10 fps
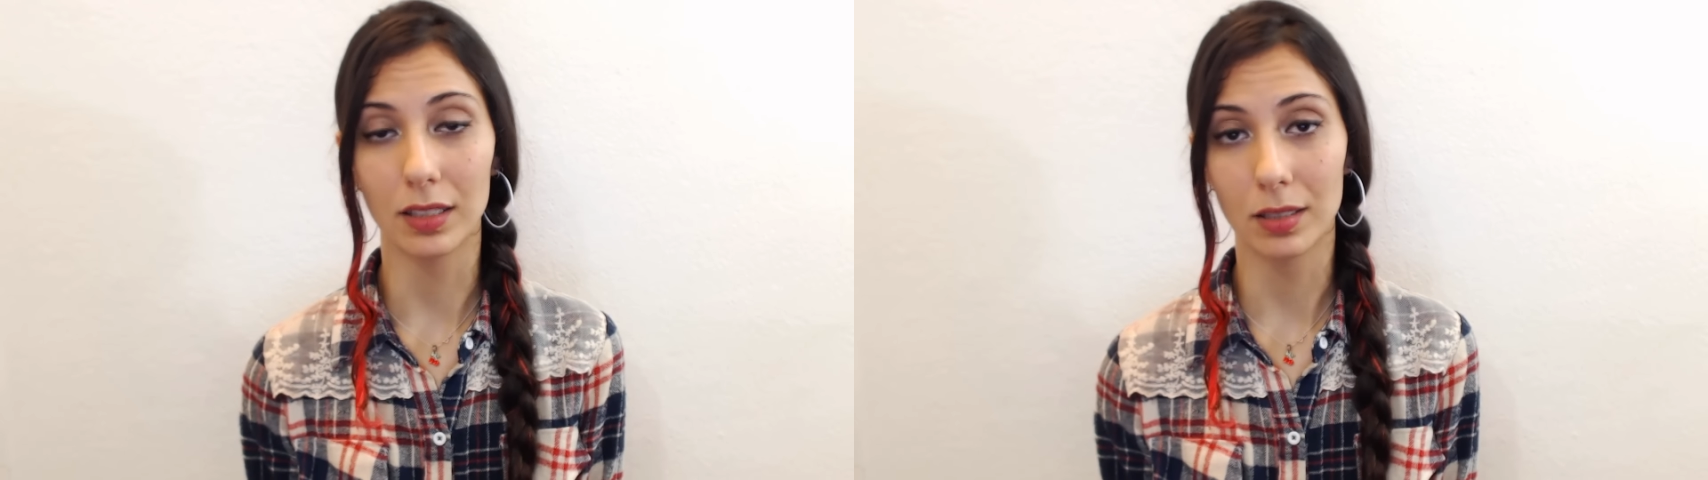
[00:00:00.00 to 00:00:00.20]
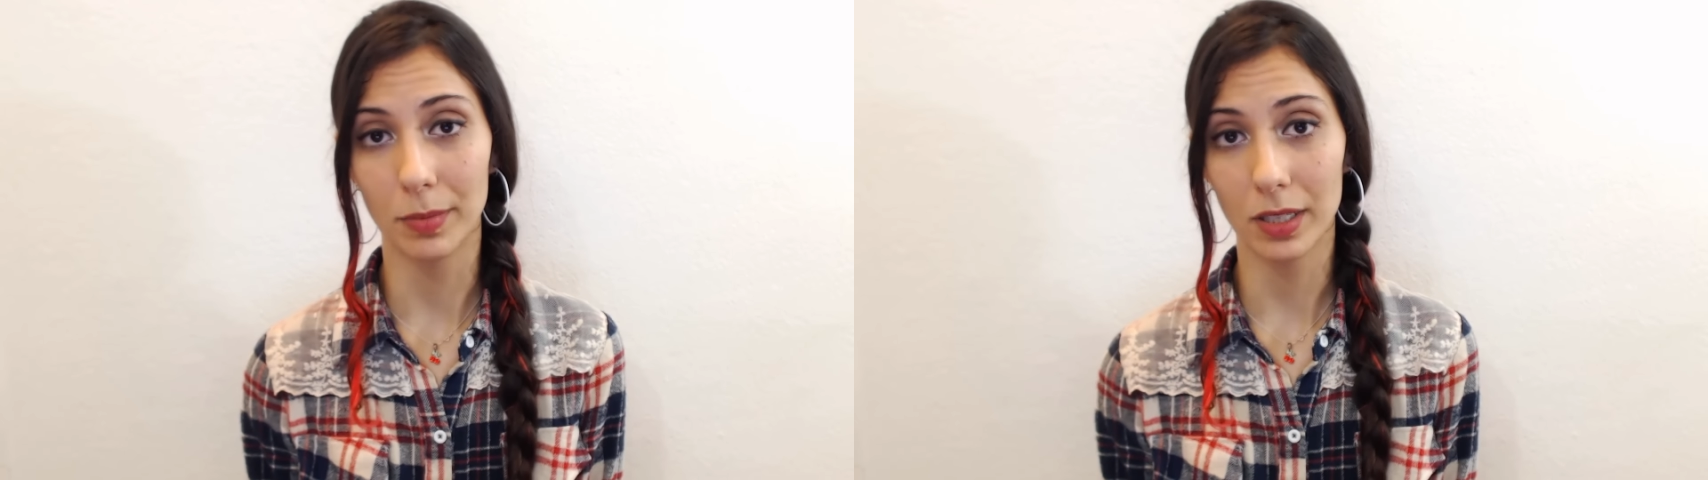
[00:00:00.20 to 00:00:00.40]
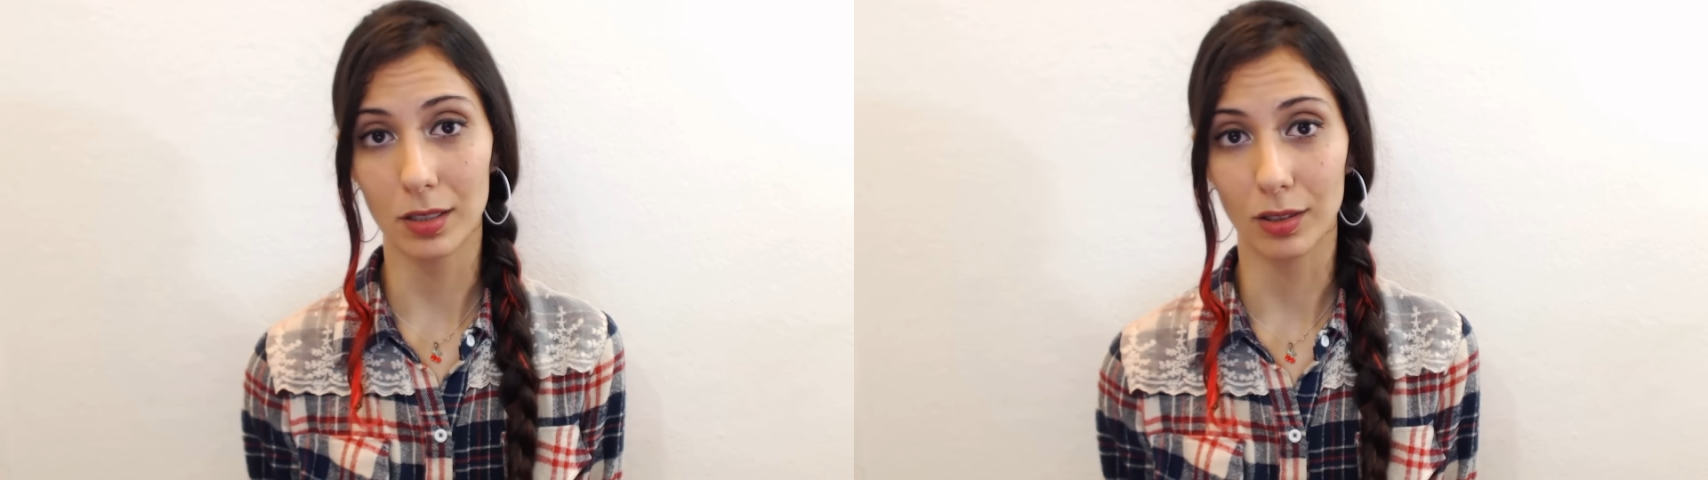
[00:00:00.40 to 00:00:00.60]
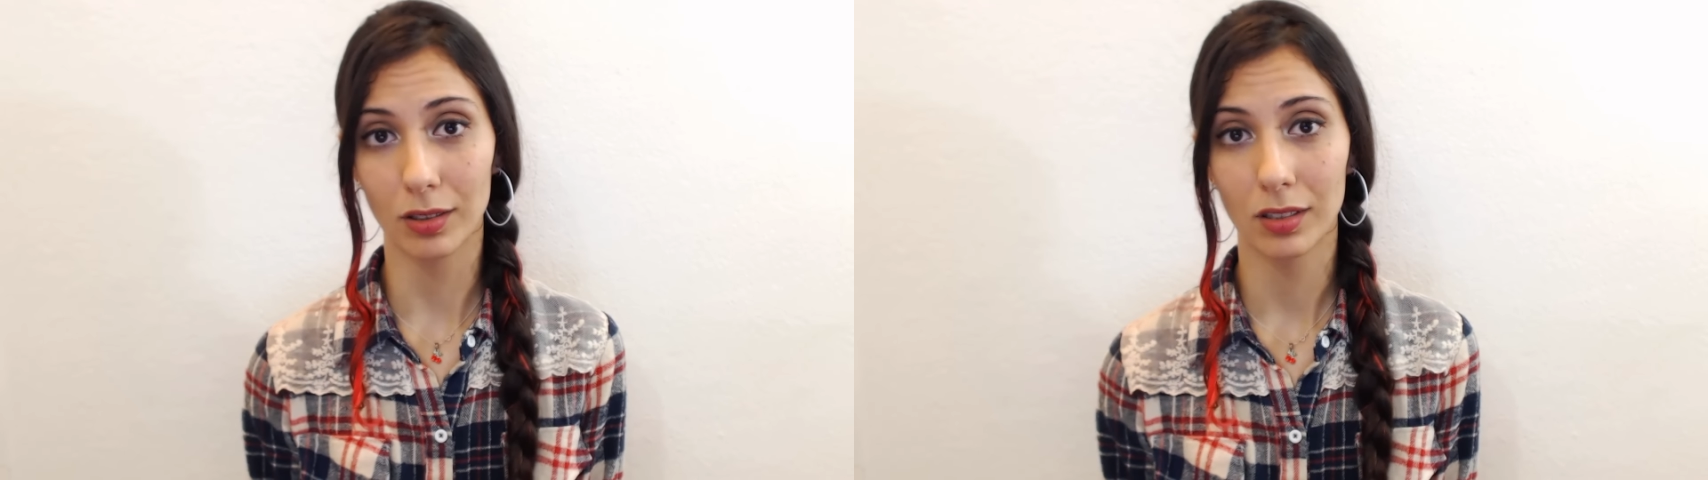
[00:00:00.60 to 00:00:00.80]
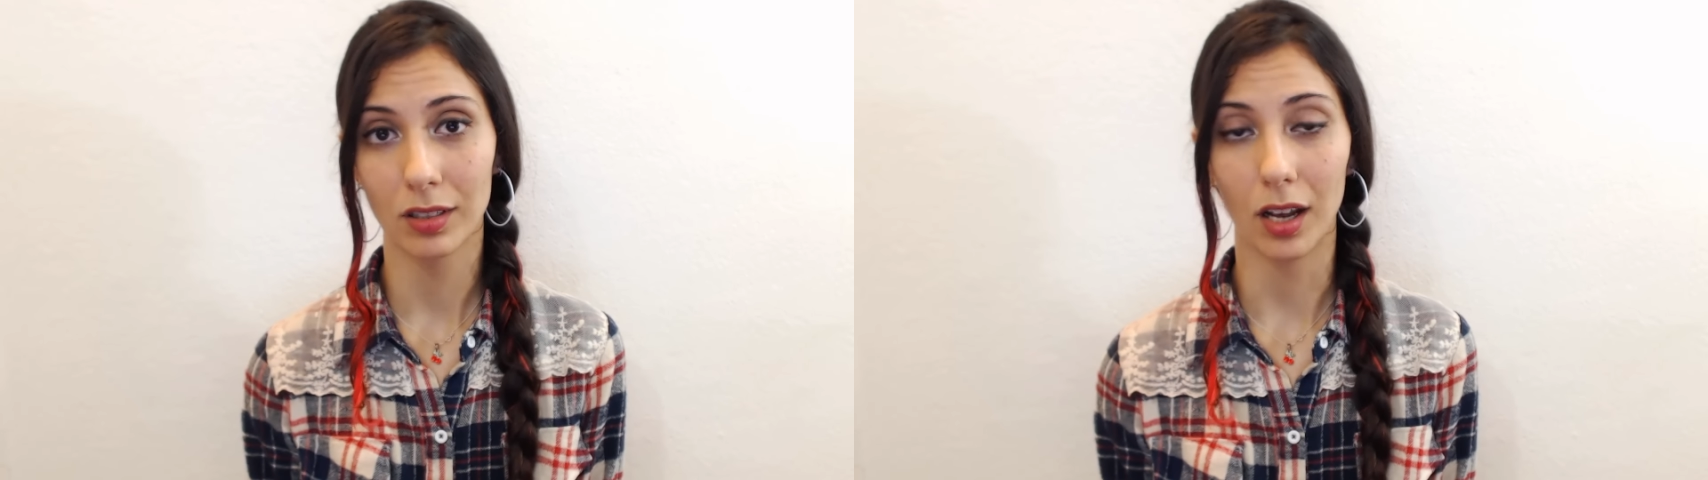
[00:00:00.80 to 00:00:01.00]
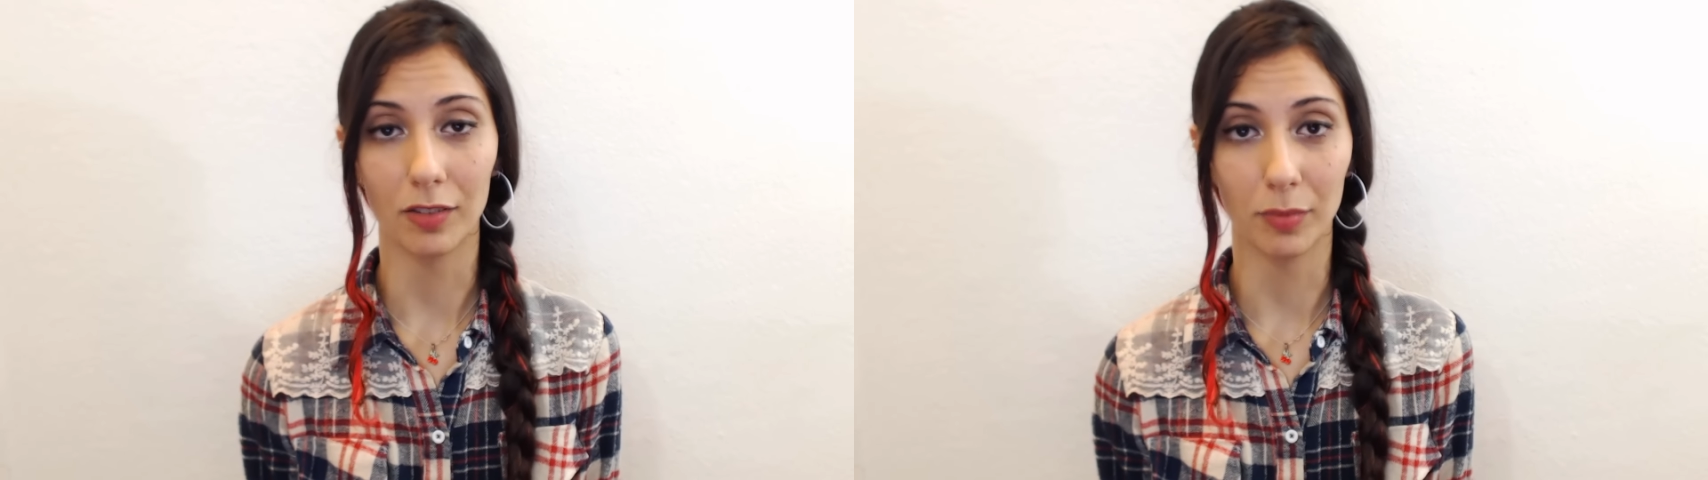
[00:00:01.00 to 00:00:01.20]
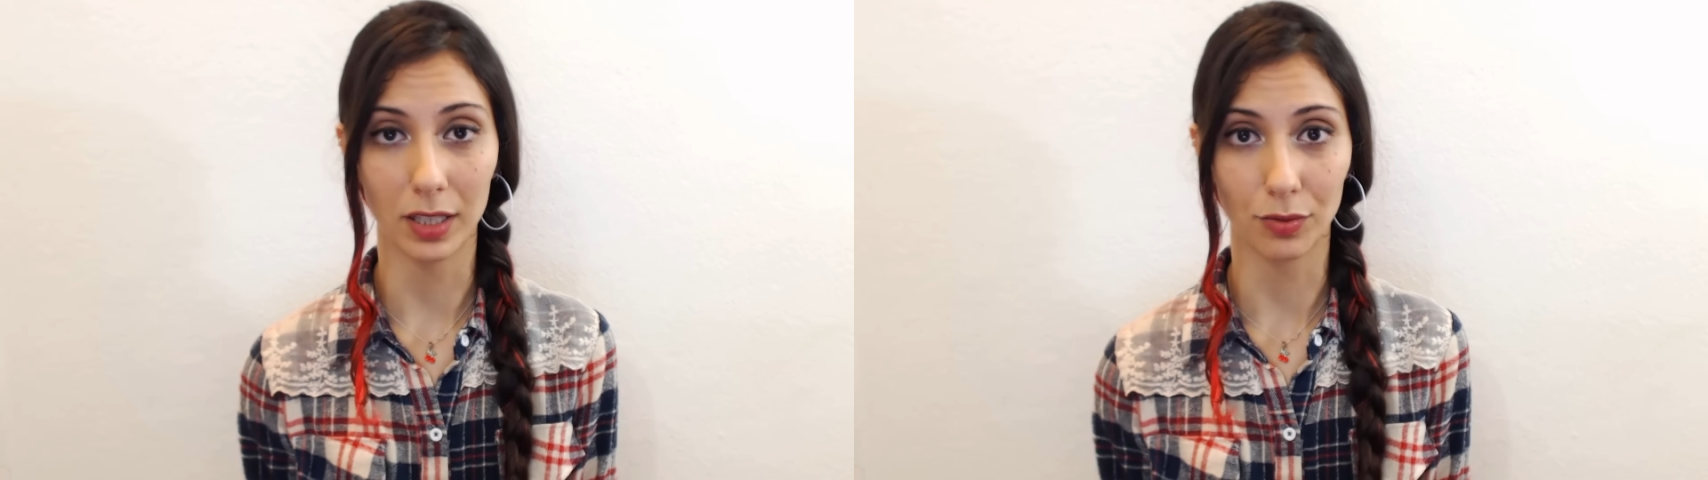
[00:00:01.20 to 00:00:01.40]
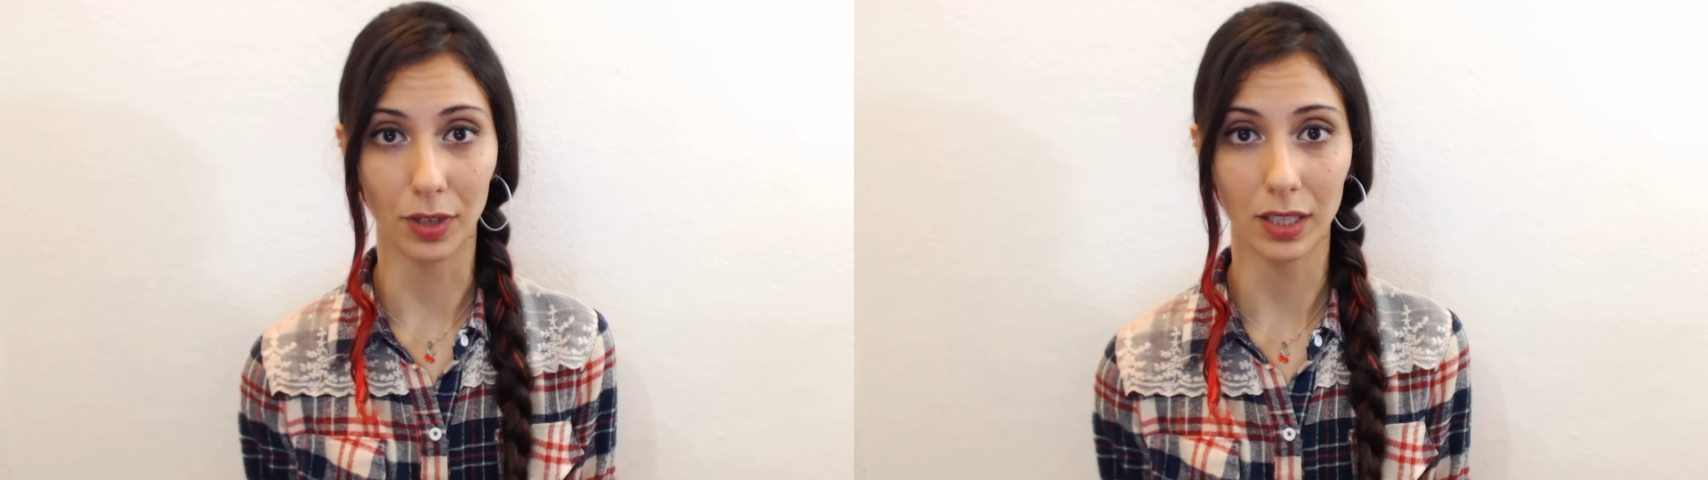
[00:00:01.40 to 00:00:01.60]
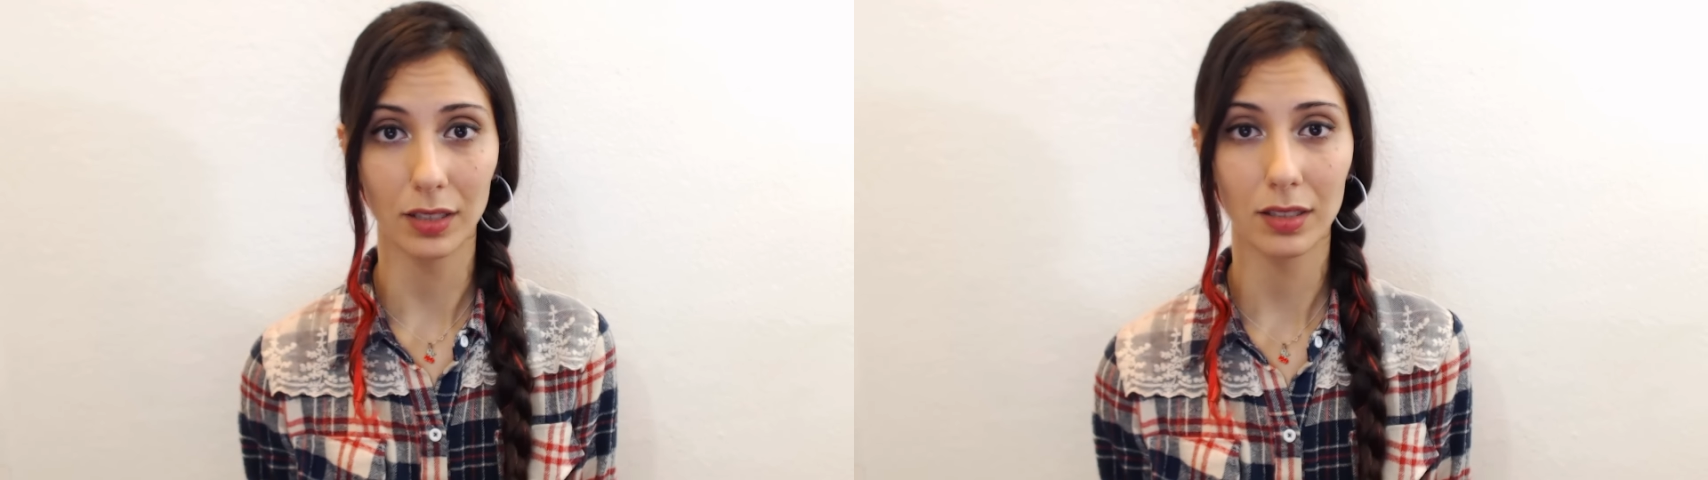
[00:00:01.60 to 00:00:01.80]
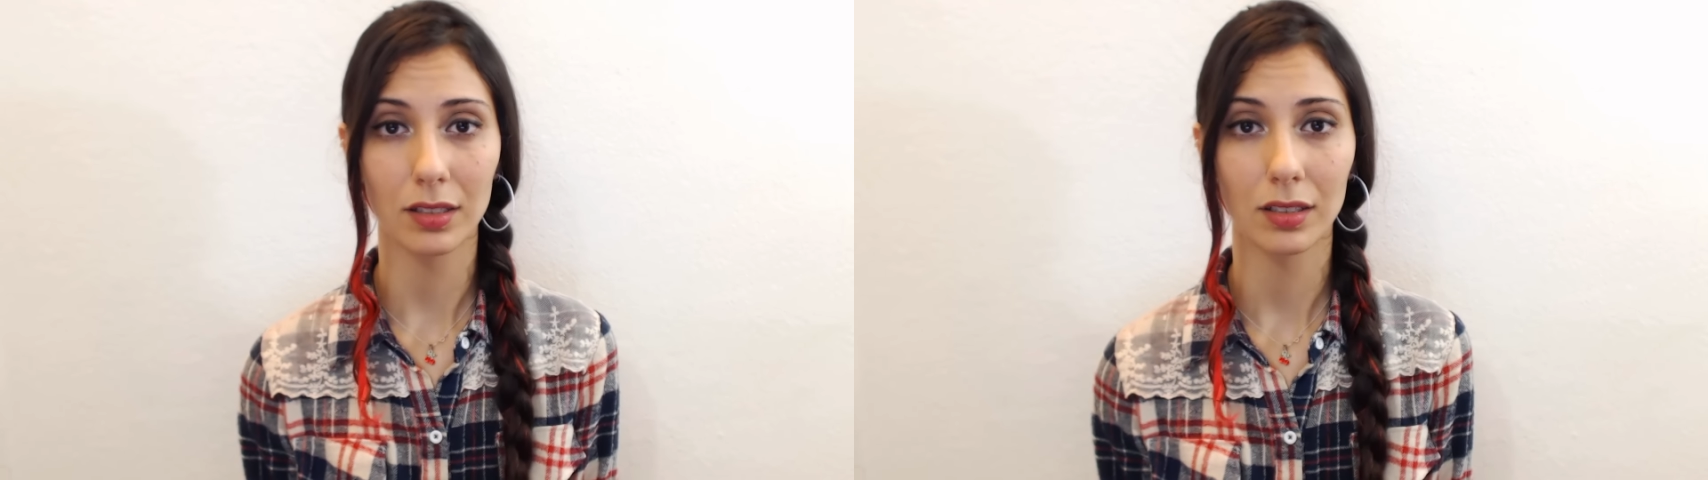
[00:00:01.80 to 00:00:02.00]
dismissal of men's
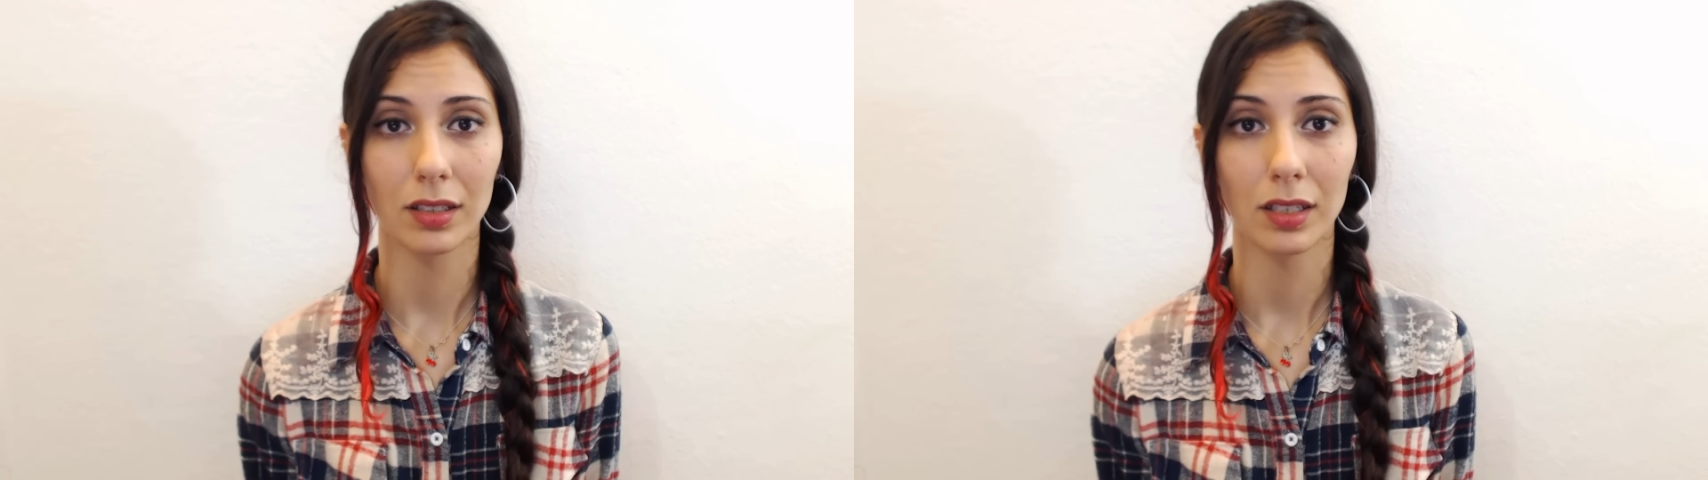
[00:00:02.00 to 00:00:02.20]
rights